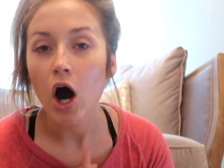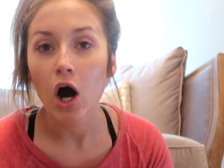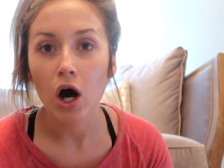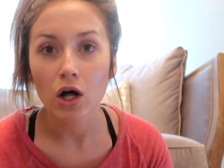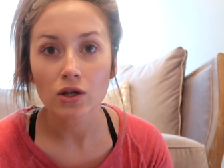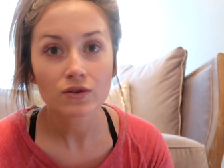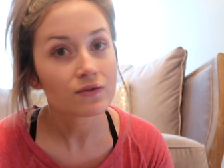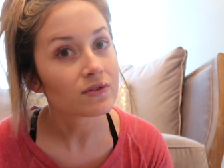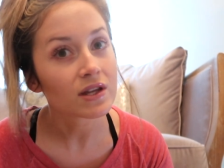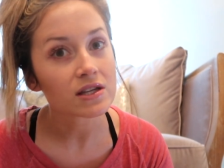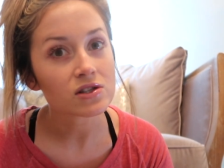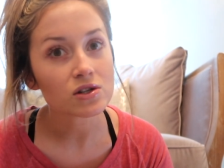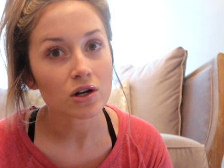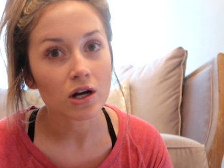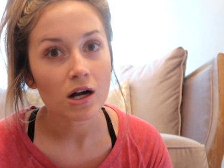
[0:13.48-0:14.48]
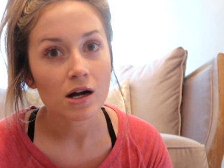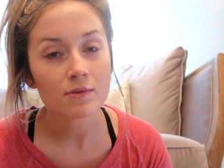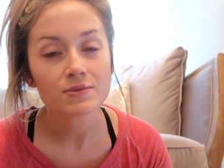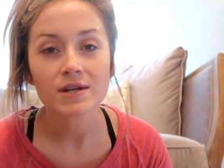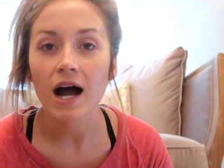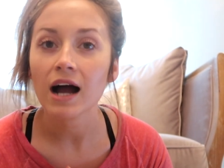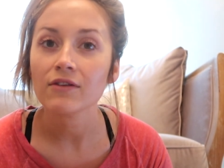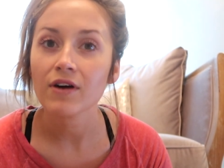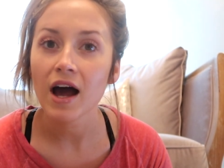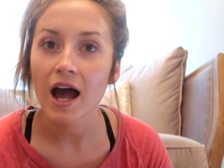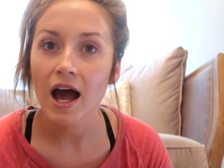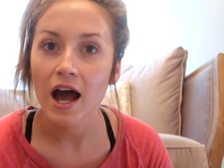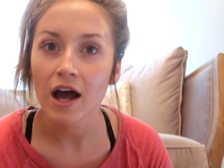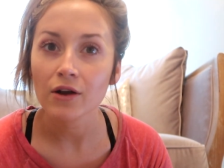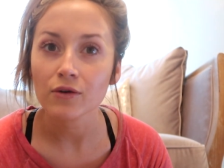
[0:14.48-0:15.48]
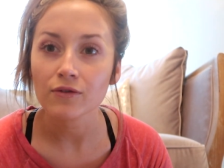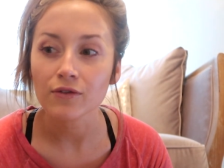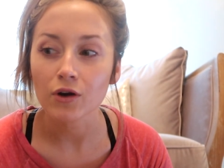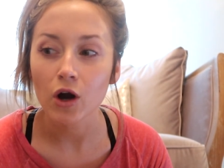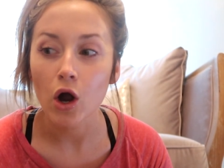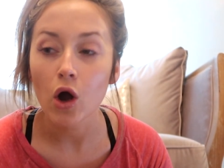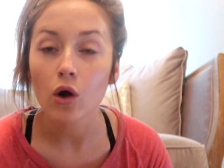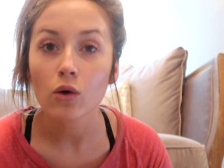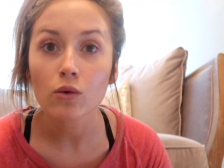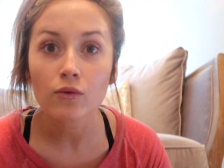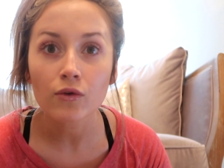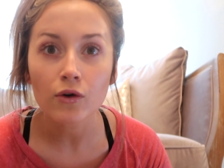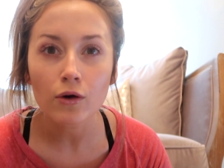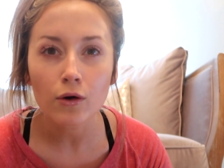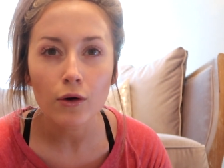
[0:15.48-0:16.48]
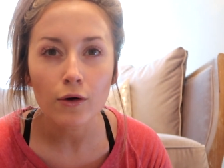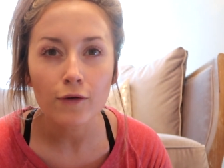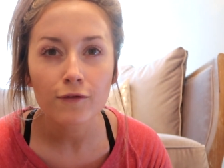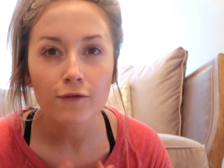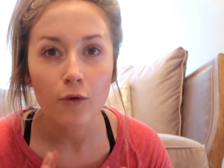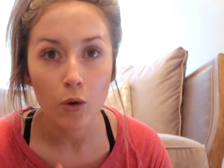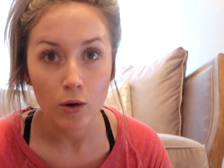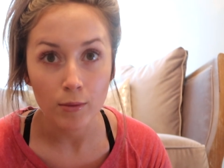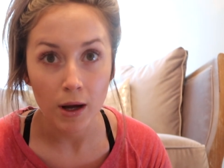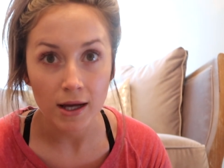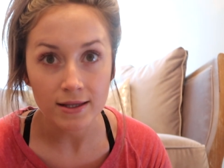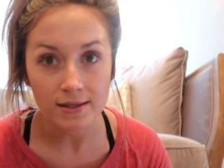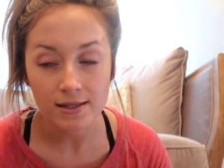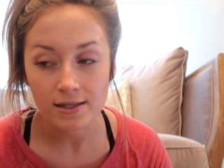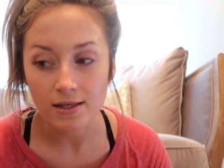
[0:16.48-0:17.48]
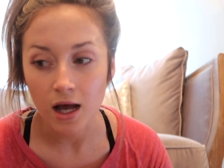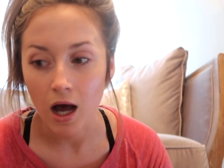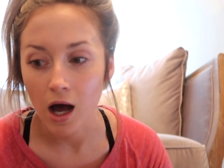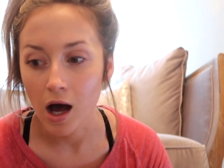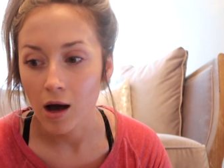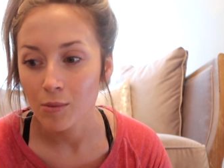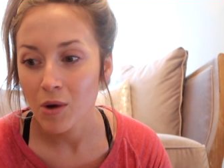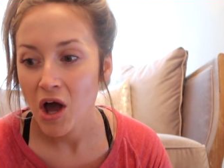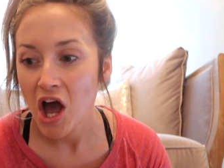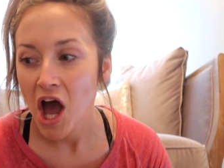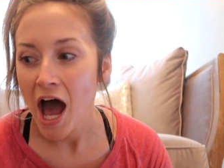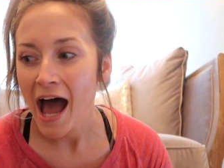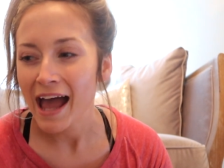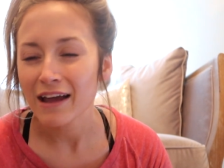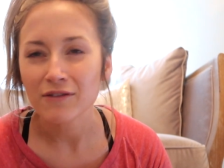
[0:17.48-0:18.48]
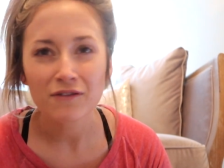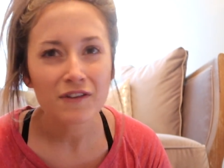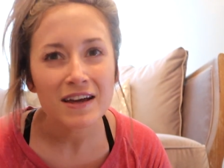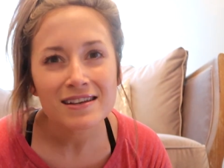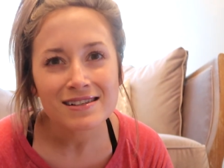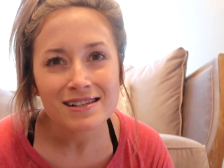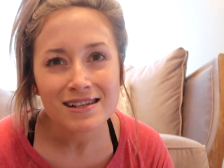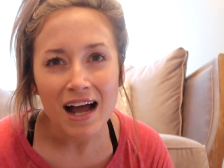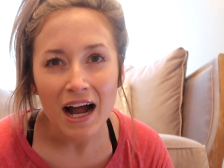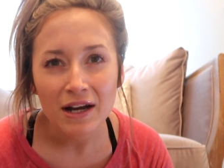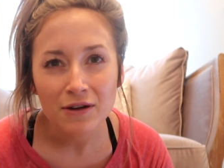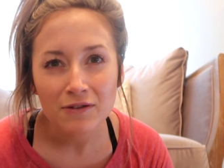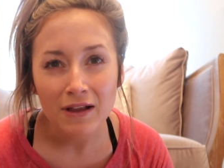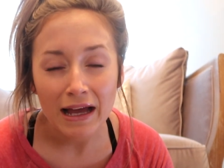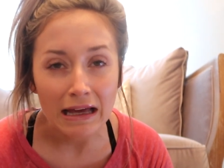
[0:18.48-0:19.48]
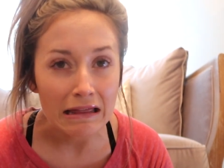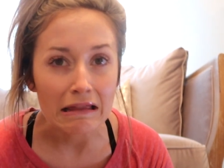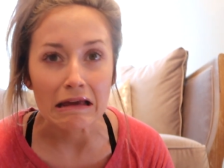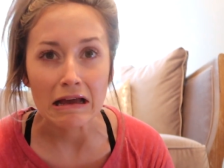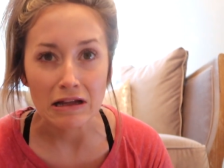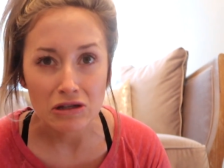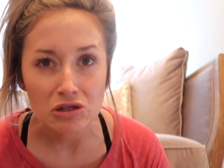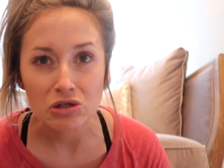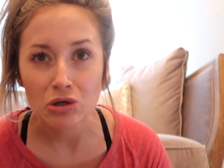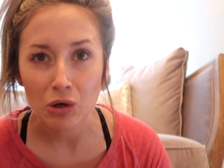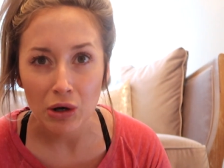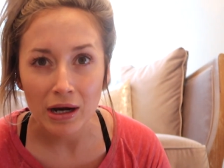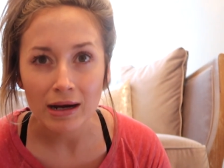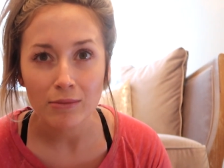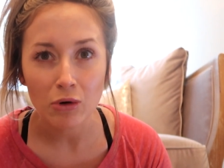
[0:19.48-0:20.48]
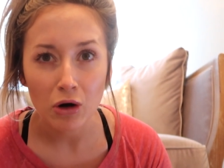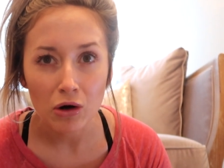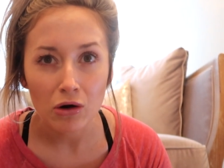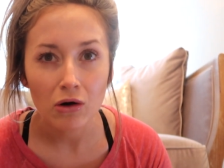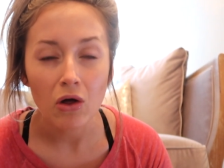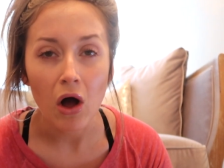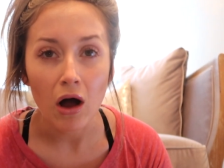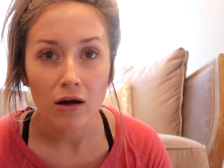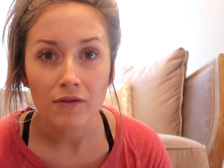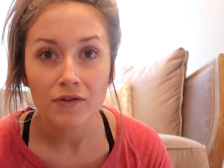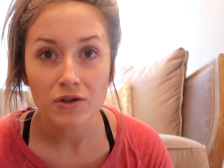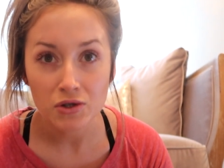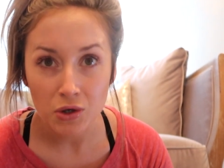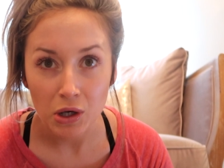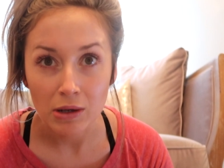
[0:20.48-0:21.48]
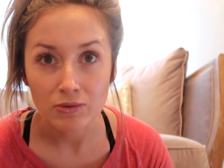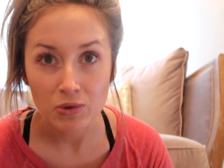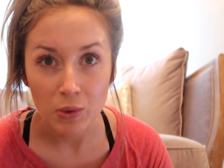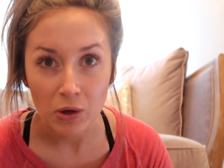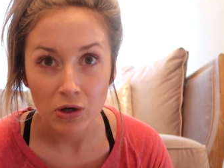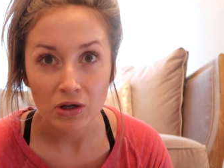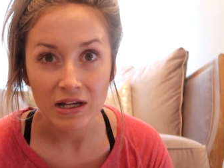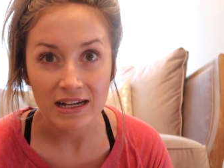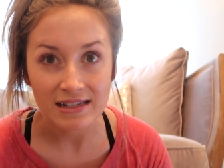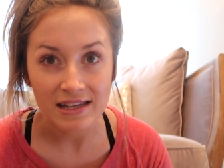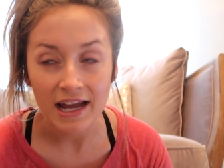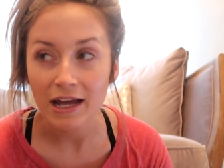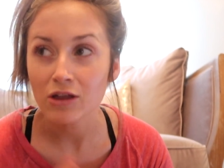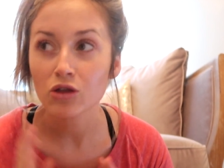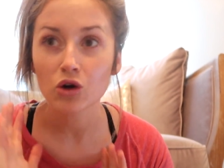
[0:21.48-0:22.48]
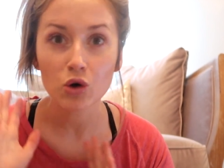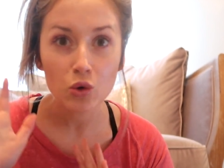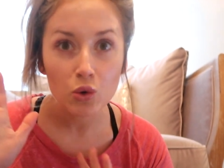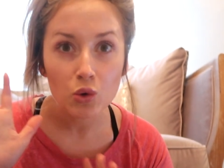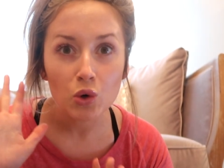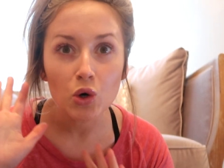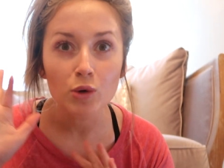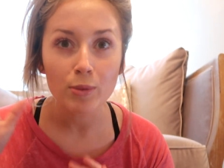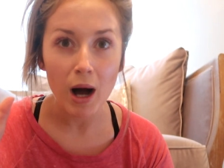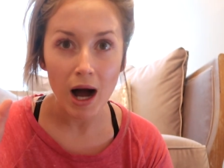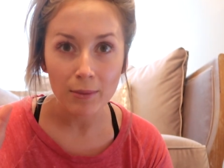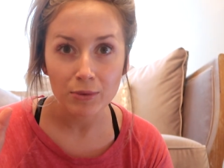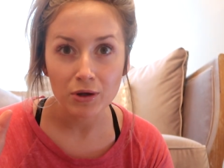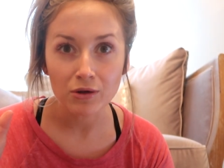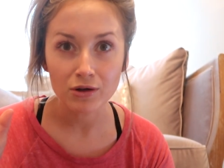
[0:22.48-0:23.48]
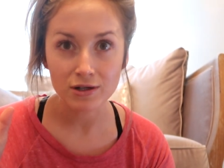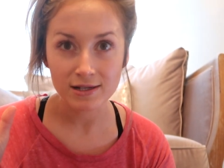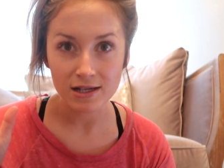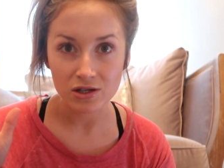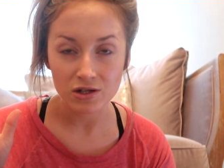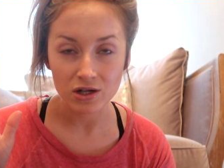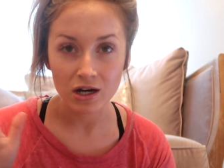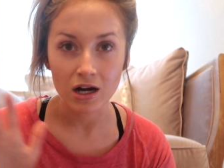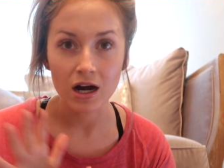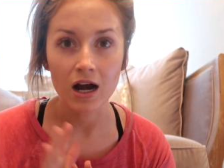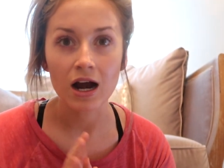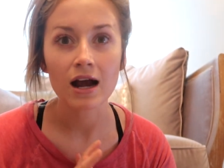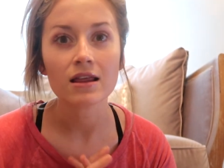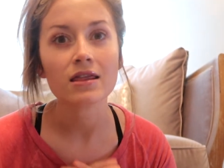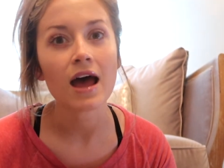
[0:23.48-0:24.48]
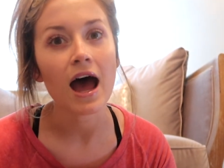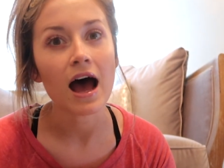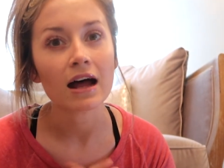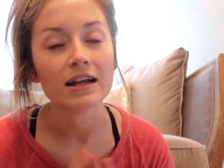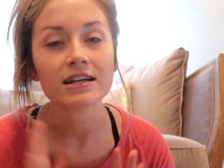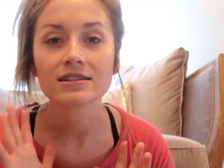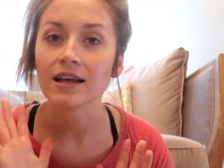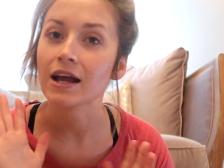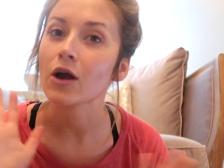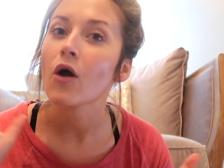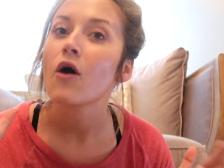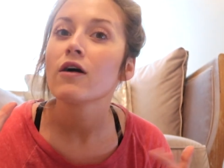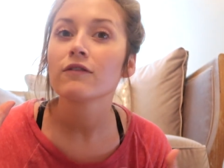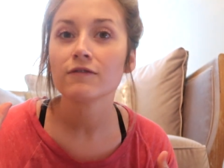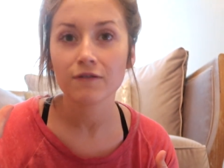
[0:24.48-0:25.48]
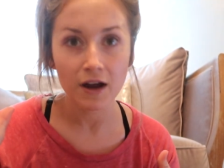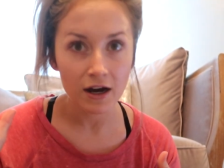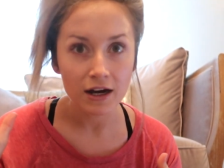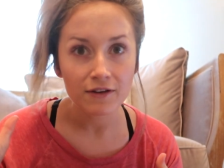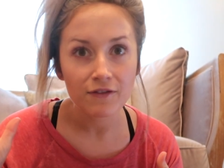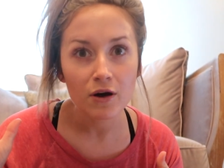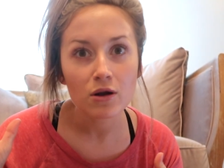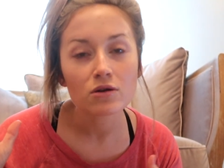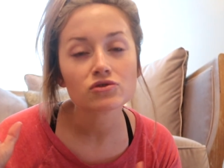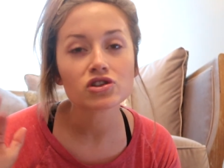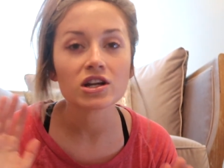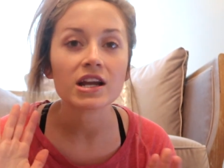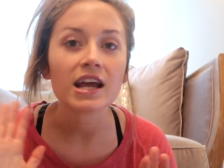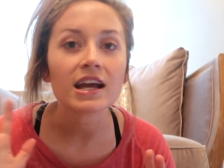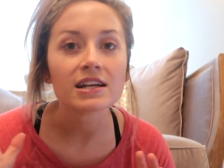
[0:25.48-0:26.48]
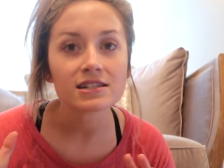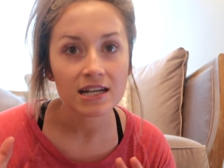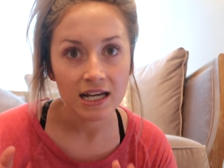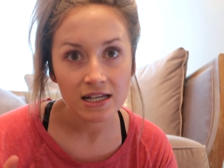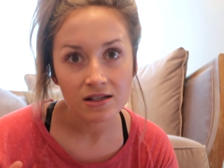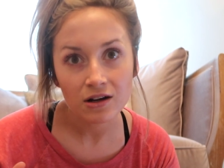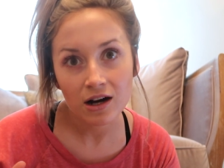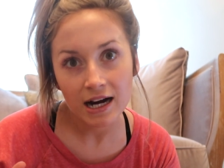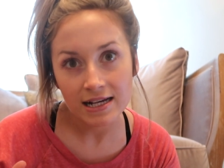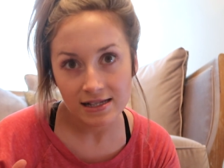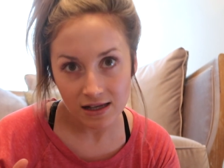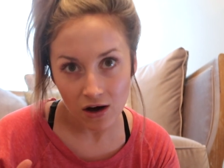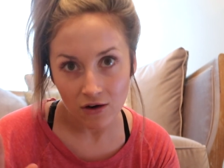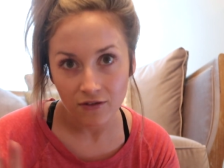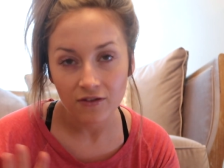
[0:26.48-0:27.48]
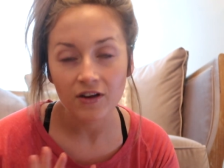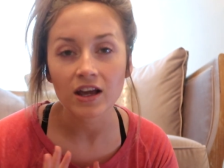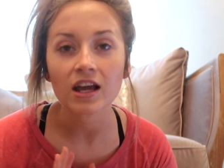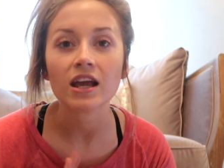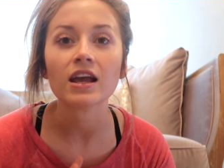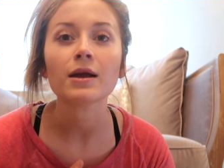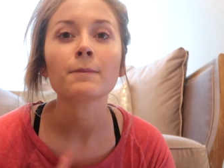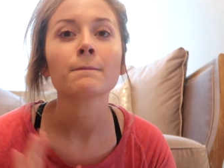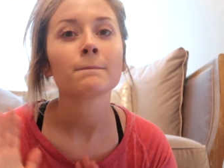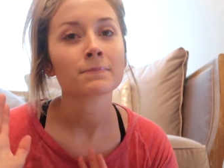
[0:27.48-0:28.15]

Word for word: All of these scrubs I've had for over four months. Um, and Figs is kind of like the Instagram girl of the scrubs world. It's like the cool, popular sister that is like very photogenic, takes a great selfie.